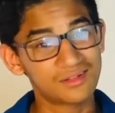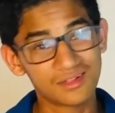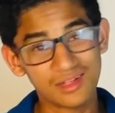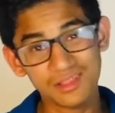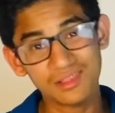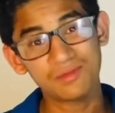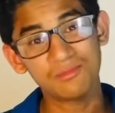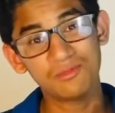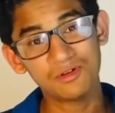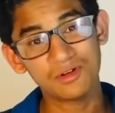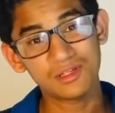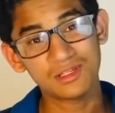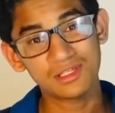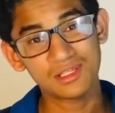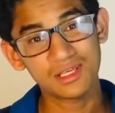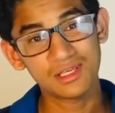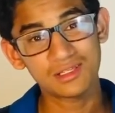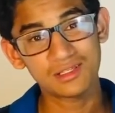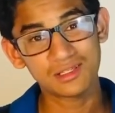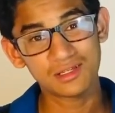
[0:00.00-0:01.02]
nothing more to
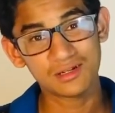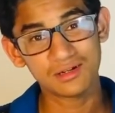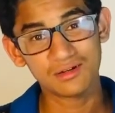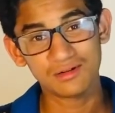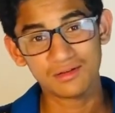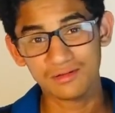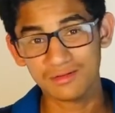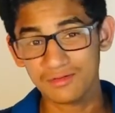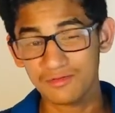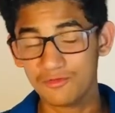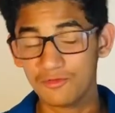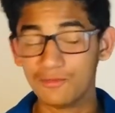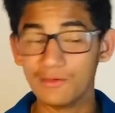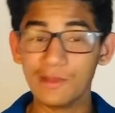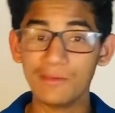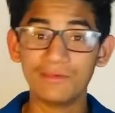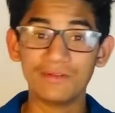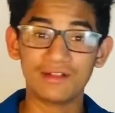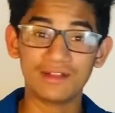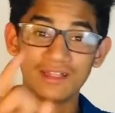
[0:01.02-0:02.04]
say, so
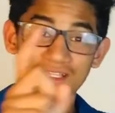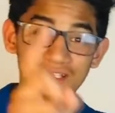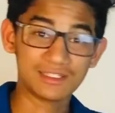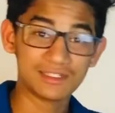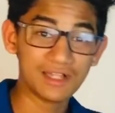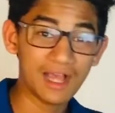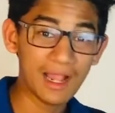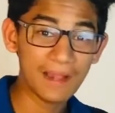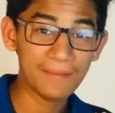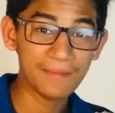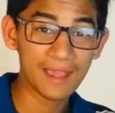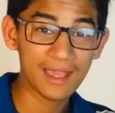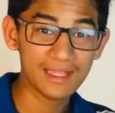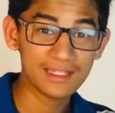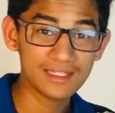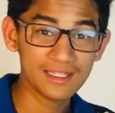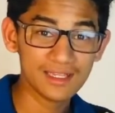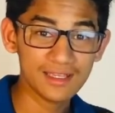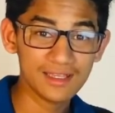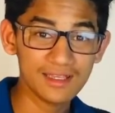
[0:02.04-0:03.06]
remember, it's not
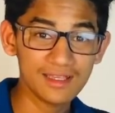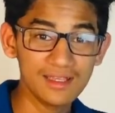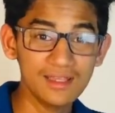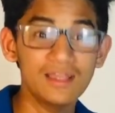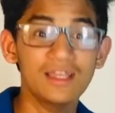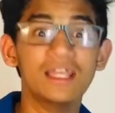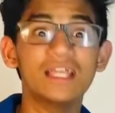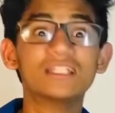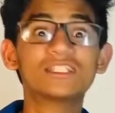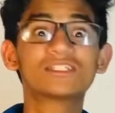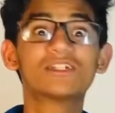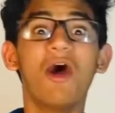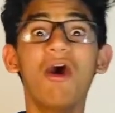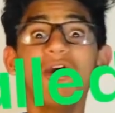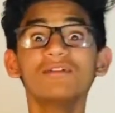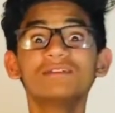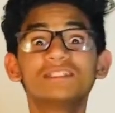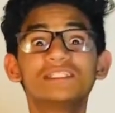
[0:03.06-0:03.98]
magic, it's called